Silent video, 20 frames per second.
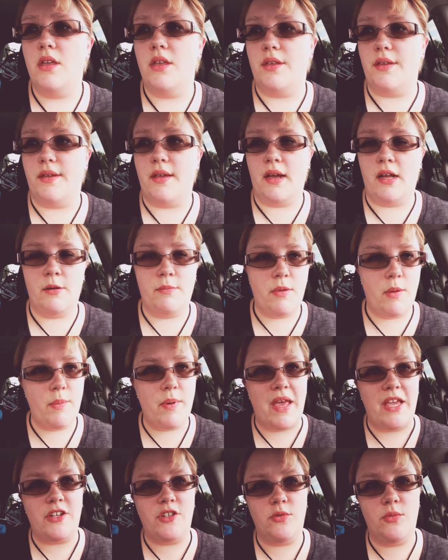You gotta be
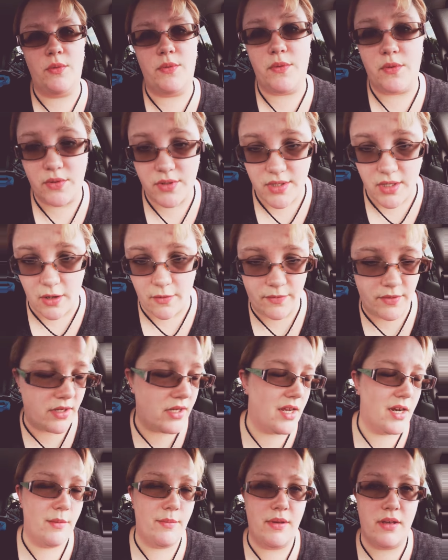patient with yourself and you
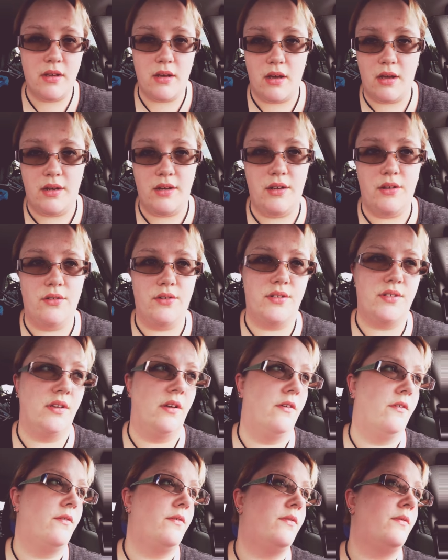gotta be kind to
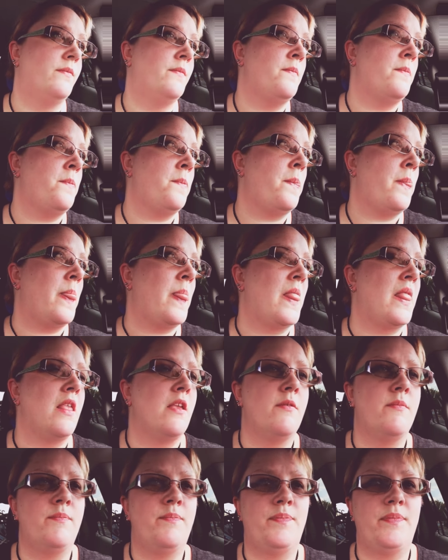yourself.
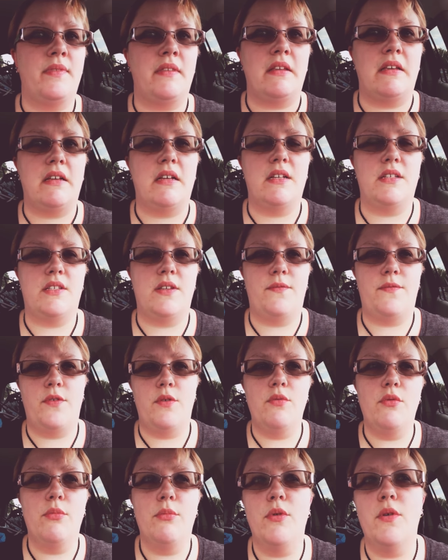Because if
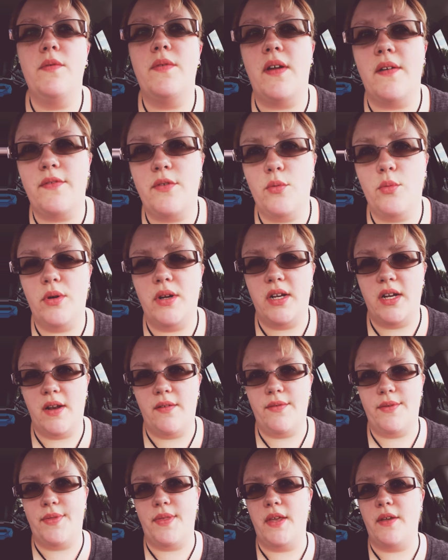you remove everyone and
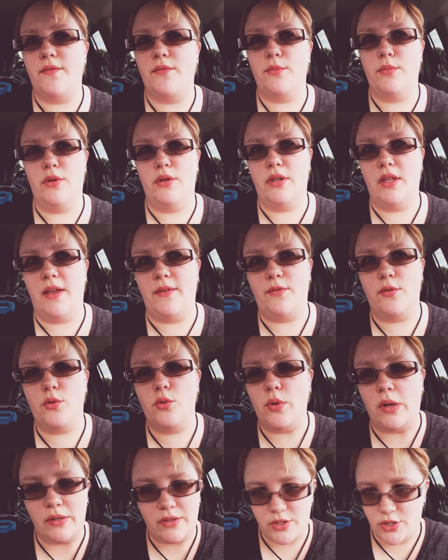everything from your life,
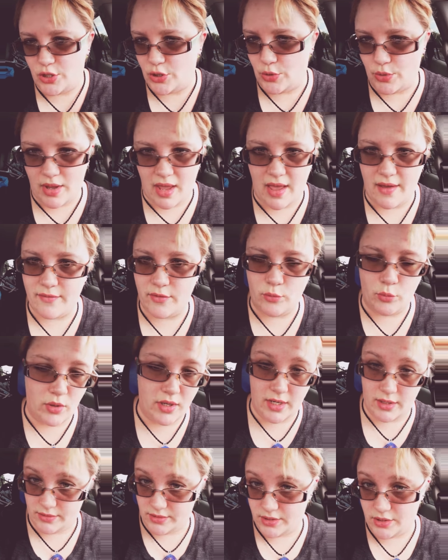who else do you have and
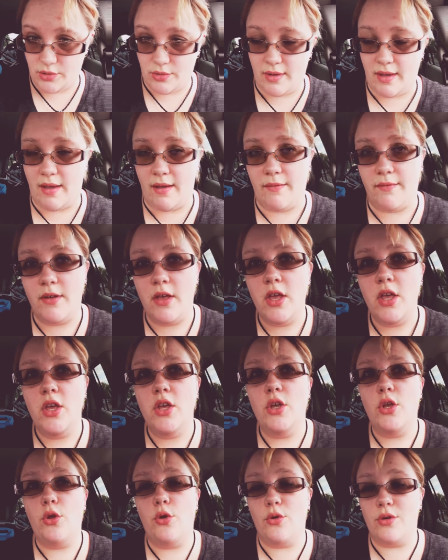what else do you have?
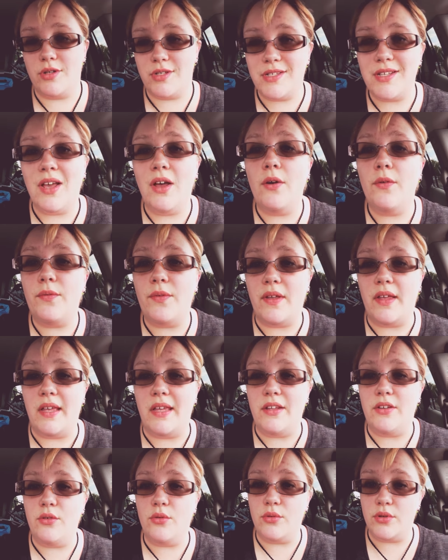Yourself
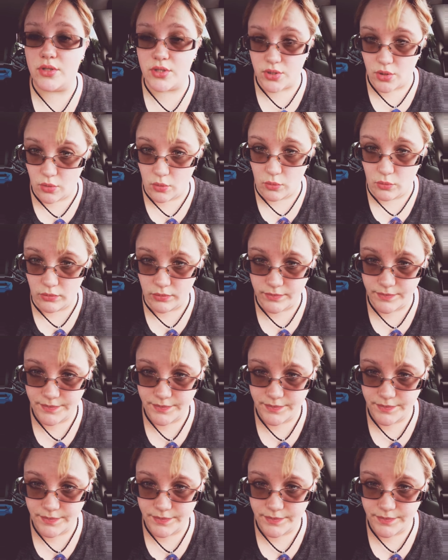and your soul.